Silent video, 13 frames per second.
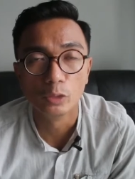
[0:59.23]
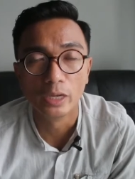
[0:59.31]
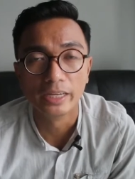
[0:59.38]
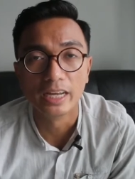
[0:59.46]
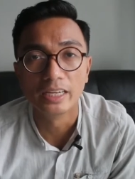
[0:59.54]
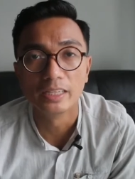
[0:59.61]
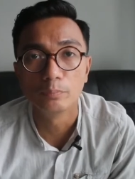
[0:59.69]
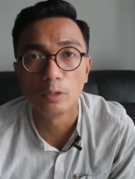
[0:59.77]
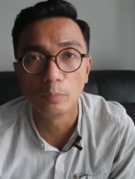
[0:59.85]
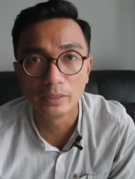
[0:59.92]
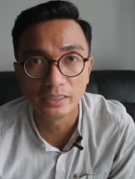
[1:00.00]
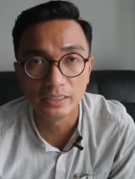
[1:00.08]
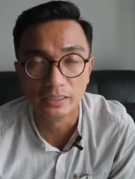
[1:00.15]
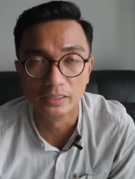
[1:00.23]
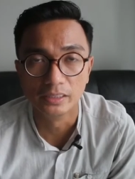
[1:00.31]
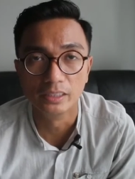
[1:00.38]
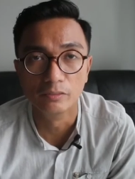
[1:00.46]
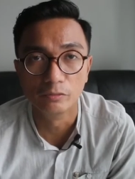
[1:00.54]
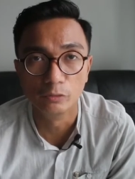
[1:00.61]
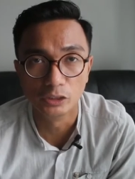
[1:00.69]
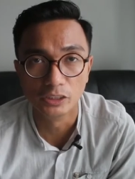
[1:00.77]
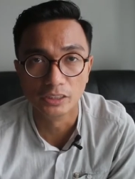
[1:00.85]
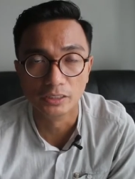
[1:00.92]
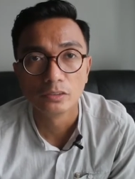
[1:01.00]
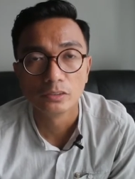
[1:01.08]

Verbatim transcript: another property in future.